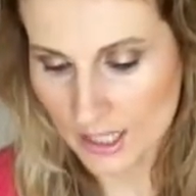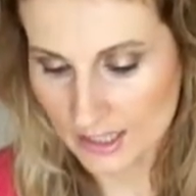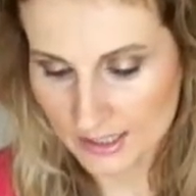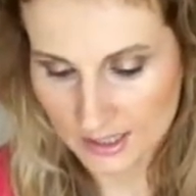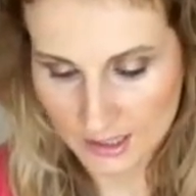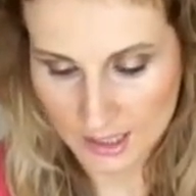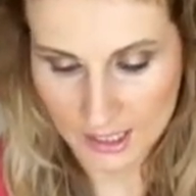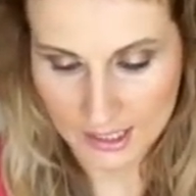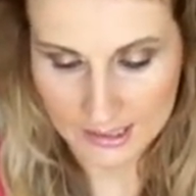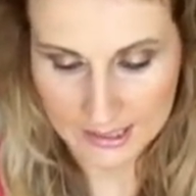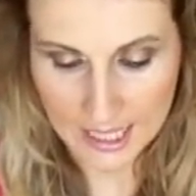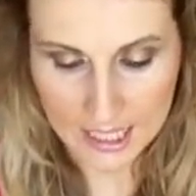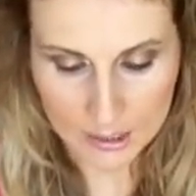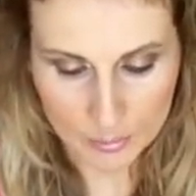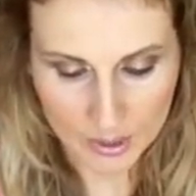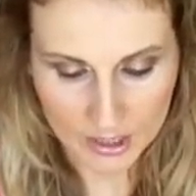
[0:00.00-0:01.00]
or anything like
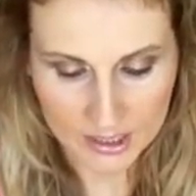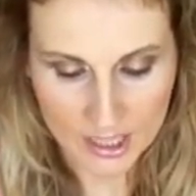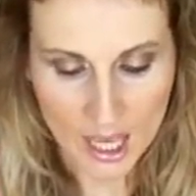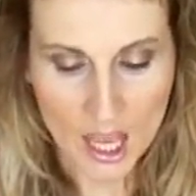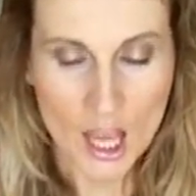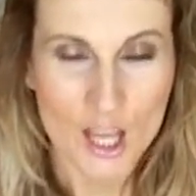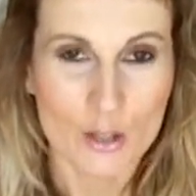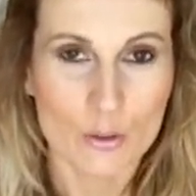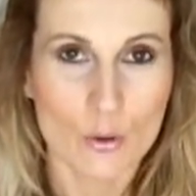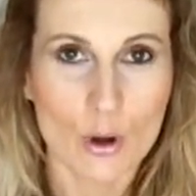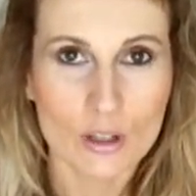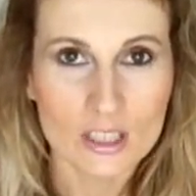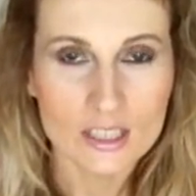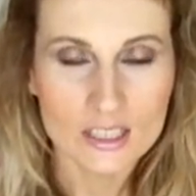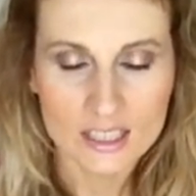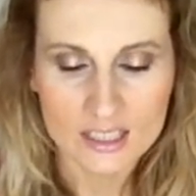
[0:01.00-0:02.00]
that, but you
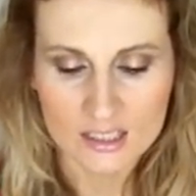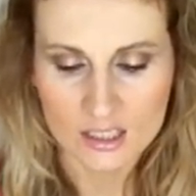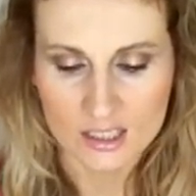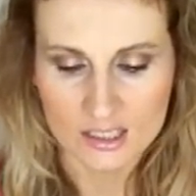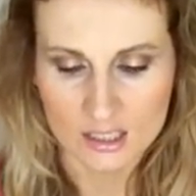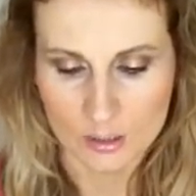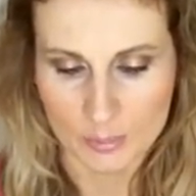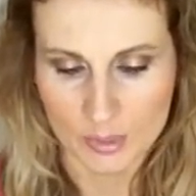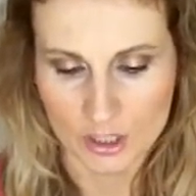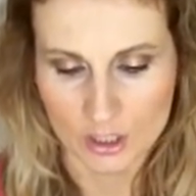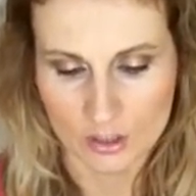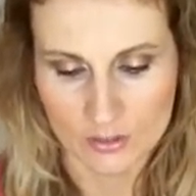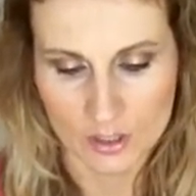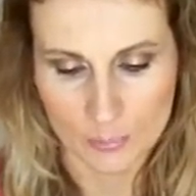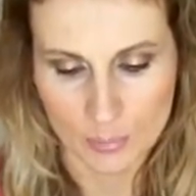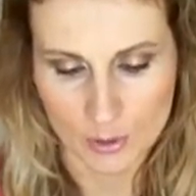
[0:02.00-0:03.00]
only need a little bit
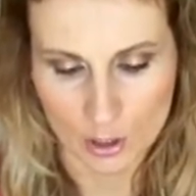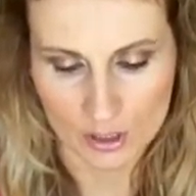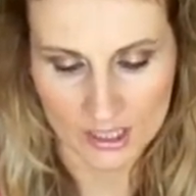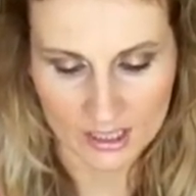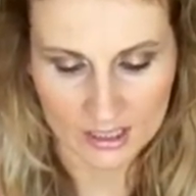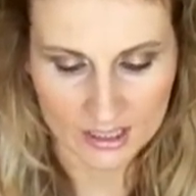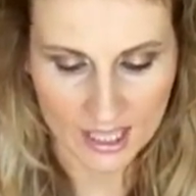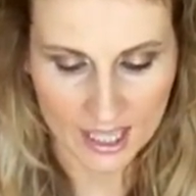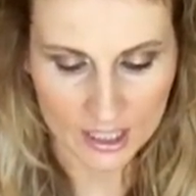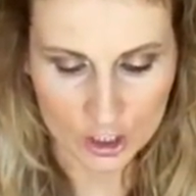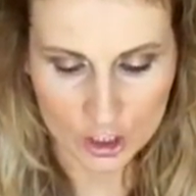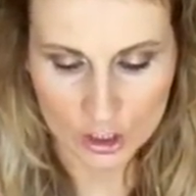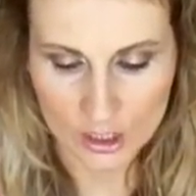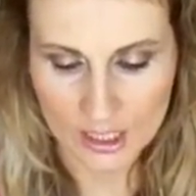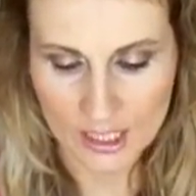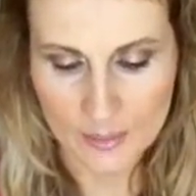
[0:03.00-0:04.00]
of the product
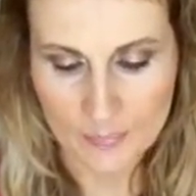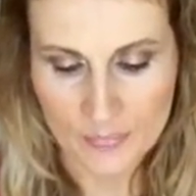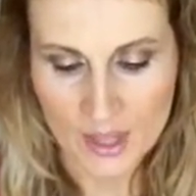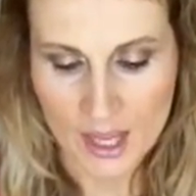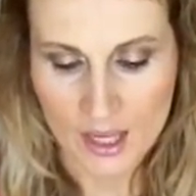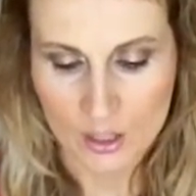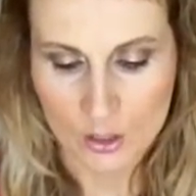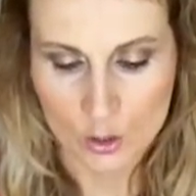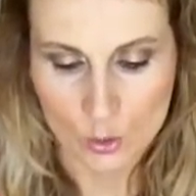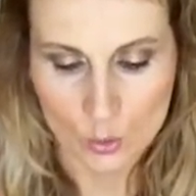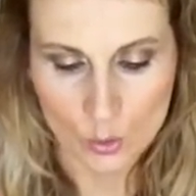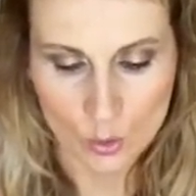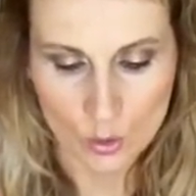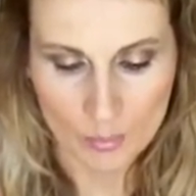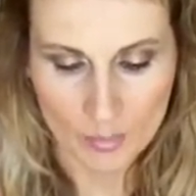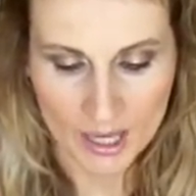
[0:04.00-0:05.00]
actually
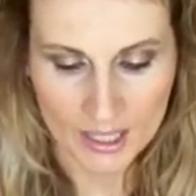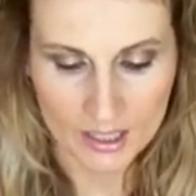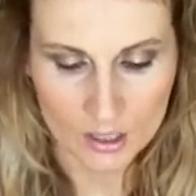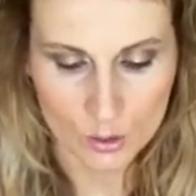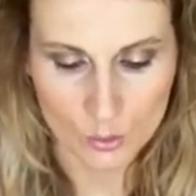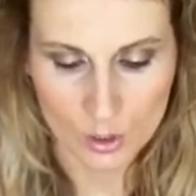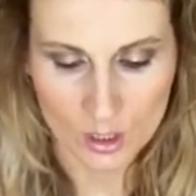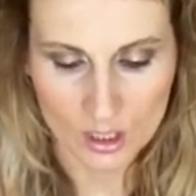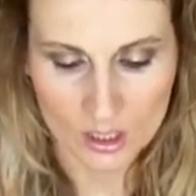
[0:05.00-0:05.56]
to make it